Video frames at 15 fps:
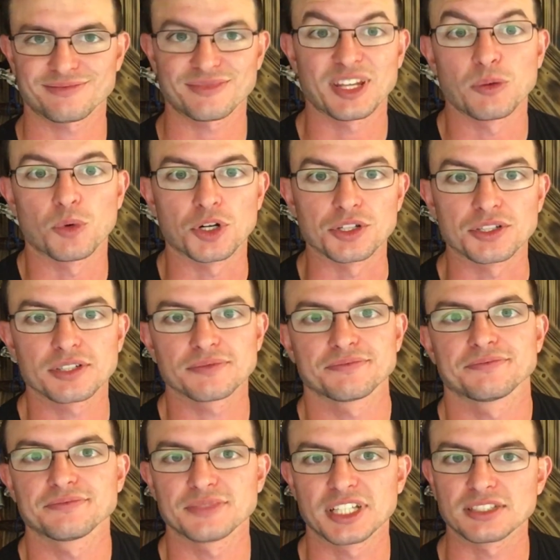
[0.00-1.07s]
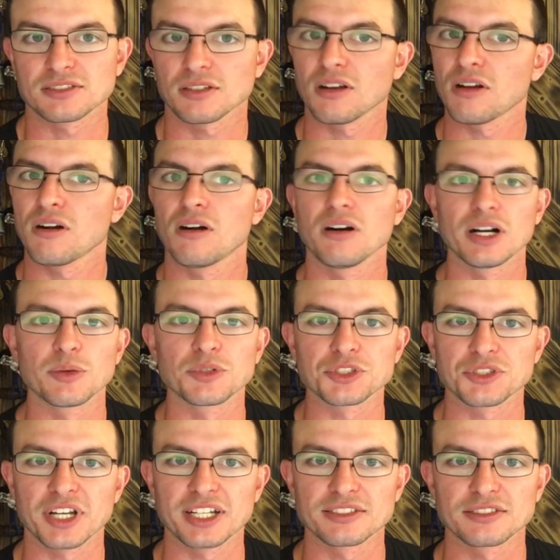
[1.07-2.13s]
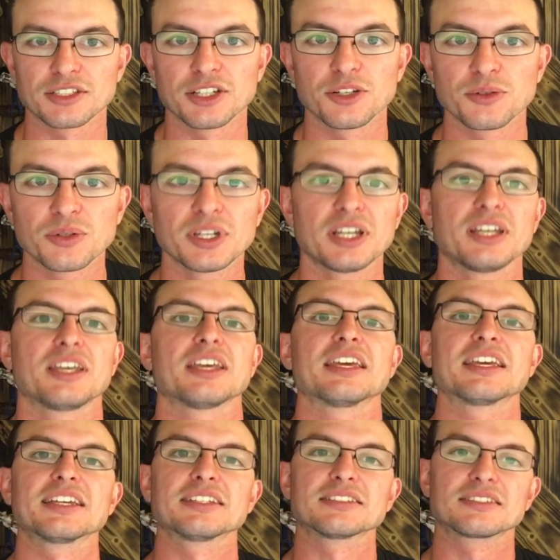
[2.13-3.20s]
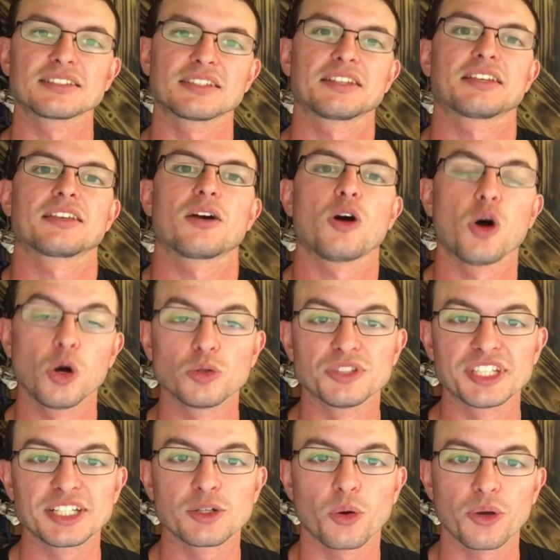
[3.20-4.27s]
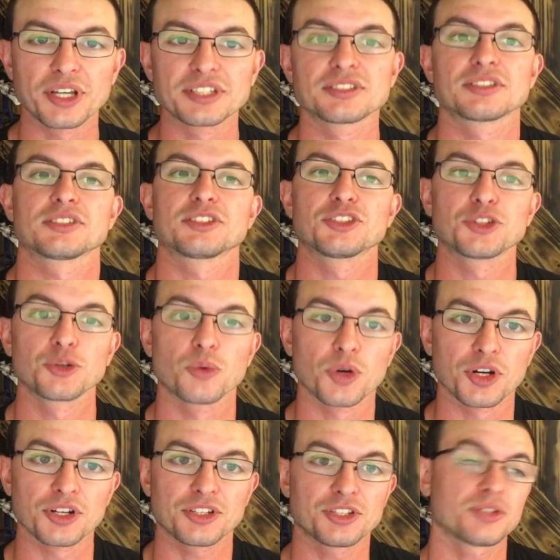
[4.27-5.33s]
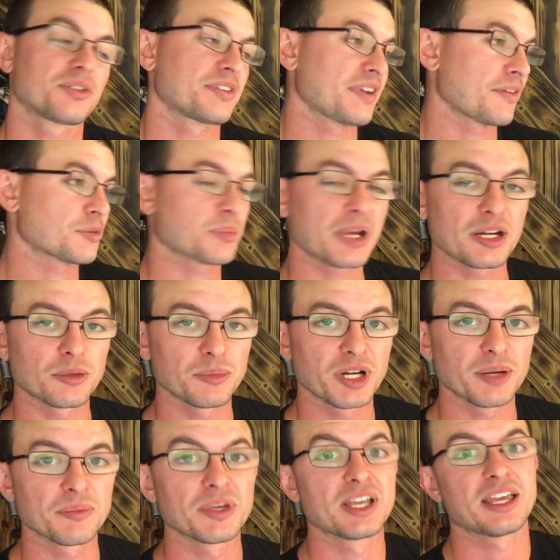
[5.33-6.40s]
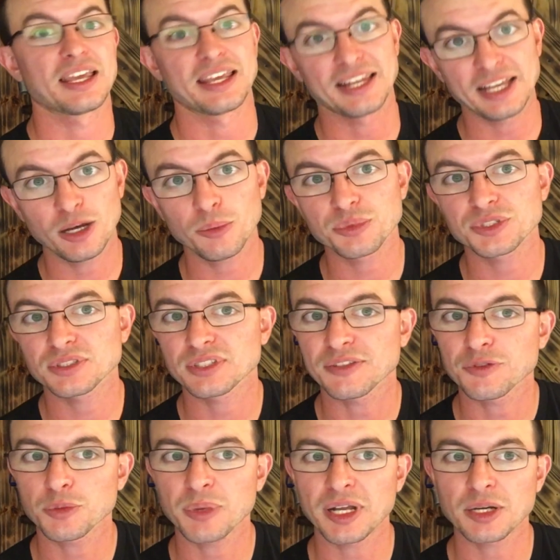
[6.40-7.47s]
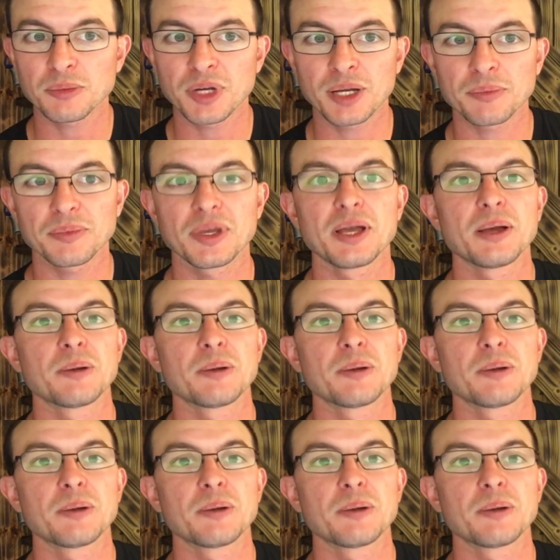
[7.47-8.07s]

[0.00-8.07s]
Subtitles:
they work. That's all I want you guys to know is old decoys do work. You don't even have to paint them up. It helps if you paint them up.